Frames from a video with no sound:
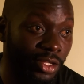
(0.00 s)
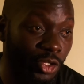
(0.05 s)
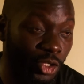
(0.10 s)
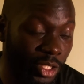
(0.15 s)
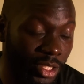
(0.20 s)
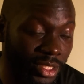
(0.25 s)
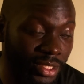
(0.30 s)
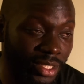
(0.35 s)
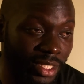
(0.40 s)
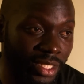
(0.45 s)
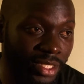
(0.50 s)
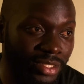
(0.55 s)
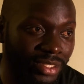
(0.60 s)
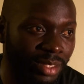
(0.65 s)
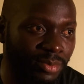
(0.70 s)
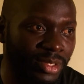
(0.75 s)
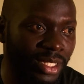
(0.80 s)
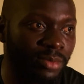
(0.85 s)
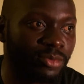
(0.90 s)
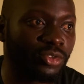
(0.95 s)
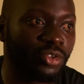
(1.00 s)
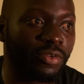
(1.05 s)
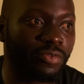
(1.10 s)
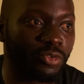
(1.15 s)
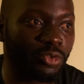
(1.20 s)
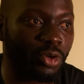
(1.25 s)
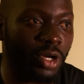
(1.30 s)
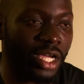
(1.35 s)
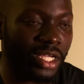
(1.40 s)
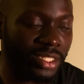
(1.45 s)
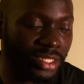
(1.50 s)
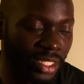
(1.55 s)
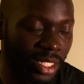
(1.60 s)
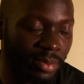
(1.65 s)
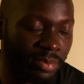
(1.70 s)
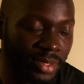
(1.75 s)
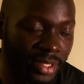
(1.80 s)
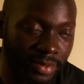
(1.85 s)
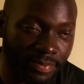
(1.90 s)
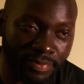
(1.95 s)
You understand? Sometimes you have to
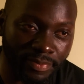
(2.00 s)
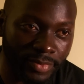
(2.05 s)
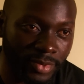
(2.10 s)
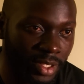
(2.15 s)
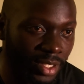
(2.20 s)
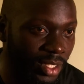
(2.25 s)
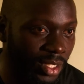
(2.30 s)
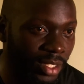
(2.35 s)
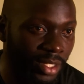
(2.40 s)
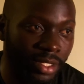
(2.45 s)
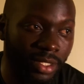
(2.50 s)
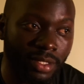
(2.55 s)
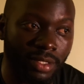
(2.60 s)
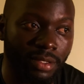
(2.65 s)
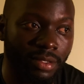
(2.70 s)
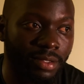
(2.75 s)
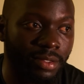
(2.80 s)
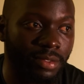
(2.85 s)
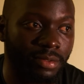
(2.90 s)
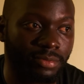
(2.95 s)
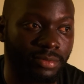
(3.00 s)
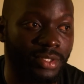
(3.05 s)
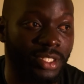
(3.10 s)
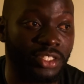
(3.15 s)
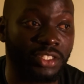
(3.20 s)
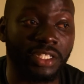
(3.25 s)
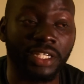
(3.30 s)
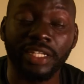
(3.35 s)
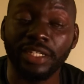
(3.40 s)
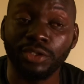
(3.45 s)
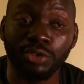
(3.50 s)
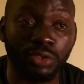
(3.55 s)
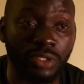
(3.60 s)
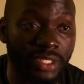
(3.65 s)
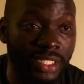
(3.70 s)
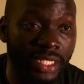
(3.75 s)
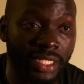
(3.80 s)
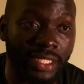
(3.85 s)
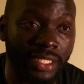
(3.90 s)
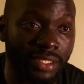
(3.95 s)
accept the journey you're
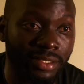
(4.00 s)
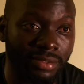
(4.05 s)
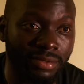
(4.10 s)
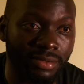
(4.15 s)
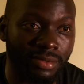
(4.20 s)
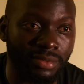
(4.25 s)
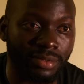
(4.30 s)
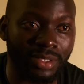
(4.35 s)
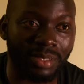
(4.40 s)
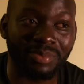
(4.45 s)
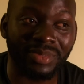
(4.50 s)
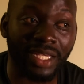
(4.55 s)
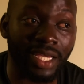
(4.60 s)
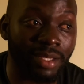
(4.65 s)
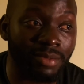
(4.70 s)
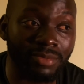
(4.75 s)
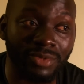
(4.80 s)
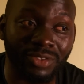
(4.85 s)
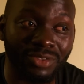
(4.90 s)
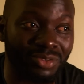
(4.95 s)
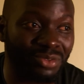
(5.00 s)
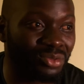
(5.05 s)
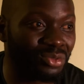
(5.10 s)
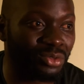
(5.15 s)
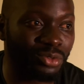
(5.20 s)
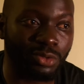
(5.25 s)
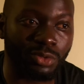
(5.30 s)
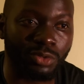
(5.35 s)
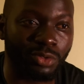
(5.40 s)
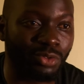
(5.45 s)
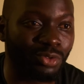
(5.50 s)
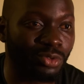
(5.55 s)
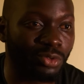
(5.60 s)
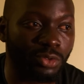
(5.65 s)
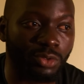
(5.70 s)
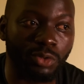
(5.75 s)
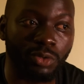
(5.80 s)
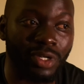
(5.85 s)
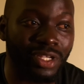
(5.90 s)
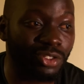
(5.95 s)
taking. Sometimes
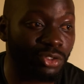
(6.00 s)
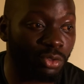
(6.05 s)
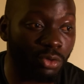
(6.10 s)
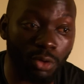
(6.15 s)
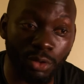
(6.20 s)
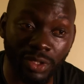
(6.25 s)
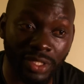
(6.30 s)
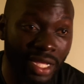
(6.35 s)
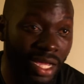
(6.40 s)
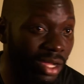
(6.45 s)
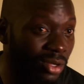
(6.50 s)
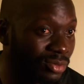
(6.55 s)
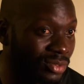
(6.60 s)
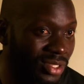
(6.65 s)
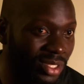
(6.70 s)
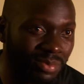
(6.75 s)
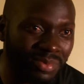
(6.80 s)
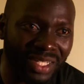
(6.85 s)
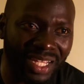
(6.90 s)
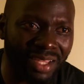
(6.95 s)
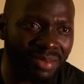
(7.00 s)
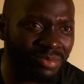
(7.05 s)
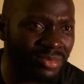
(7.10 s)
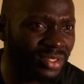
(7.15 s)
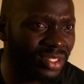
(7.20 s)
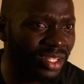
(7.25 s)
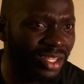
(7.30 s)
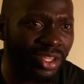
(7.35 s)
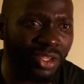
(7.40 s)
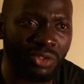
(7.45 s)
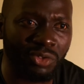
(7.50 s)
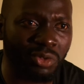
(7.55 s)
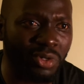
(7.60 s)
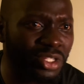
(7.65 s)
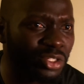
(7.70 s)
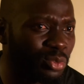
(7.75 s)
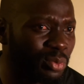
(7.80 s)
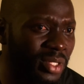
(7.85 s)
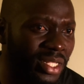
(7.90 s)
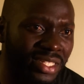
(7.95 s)
you're going to go down. Sometimes you're
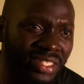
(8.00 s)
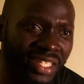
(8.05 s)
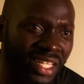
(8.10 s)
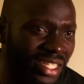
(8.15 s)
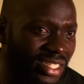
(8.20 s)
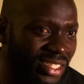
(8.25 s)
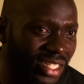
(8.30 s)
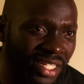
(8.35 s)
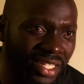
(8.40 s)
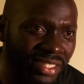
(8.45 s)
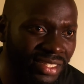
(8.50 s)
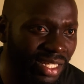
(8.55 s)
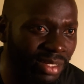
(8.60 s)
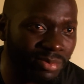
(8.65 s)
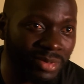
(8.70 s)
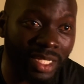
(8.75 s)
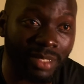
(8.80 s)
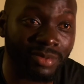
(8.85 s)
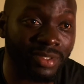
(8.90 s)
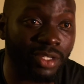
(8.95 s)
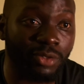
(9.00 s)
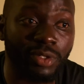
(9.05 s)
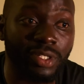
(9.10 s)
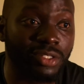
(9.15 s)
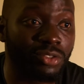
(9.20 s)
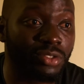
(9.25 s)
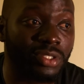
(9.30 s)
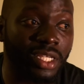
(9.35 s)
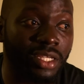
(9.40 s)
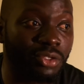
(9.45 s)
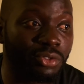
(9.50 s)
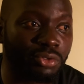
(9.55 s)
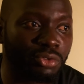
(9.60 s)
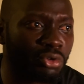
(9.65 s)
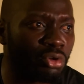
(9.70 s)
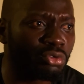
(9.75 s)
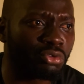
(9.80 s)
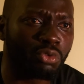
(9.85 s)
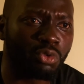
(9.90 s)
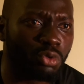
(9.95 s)
going to be rejected. Sometimes they're going to say you're
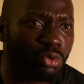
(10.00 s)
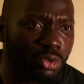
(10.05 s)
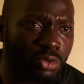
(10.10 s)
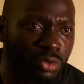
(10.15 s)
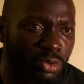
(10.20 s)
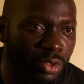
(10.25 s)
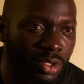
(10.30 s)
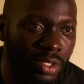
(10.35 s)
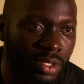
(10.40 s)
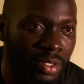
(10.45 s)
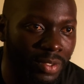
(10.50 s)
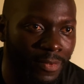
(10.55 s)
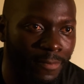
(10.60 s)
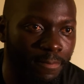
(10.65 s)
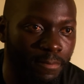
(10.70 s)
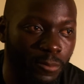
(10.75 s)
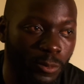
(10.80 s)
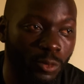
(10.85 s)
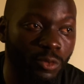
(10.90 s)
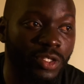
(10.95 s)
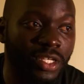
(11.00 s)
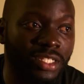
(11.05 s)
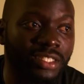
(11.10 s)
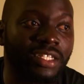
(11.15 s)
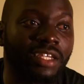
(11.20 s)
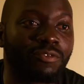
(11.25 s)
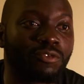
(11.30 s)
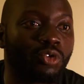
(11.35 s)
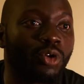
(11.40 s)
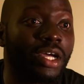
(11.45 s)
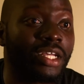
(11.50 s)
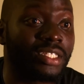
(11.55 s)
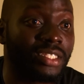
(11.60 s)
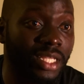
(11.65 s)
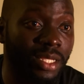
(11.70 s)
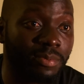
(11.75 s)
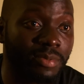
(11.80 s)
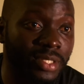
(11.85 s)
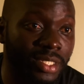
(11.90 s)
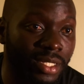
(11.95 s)
not good. You just have to
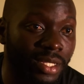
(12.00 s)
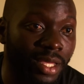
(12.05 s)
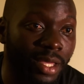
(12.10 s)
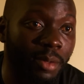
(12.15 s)
accept.